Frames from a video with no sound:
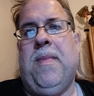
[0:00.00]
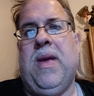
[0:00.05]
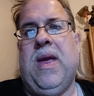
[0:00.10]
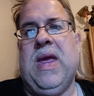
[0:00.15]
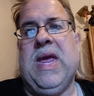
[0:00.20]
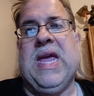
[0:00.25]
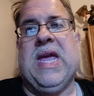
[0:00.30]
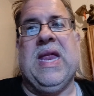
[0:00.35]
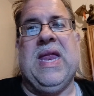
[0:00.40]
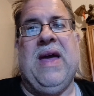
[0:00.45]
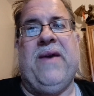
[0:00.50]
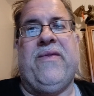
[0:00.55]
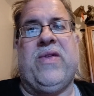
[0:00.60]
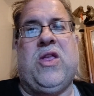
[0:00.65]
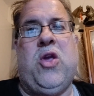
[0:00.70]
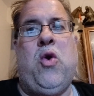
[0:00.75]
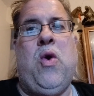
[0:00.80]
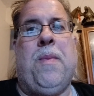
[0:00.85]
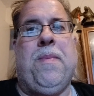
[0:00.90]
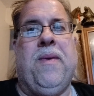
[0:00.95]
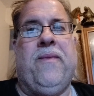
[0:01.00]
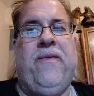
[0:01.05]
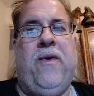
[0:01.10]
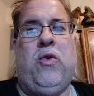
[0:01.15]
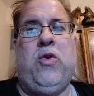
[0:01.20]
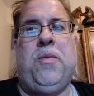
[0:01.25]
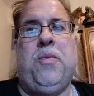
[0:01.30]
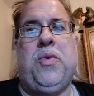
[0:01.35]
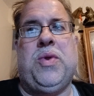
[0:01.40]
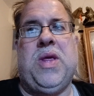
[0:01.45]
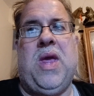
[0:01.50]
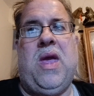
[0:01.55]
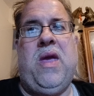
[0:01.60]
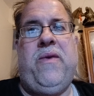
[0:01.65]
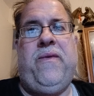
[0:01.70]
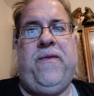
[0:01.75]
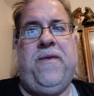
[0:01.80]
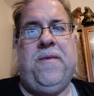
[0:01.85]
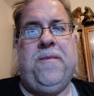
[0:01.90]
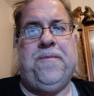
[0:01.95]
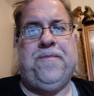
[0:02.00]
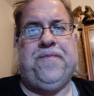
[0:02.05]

He can have a 2-up invulnerable save.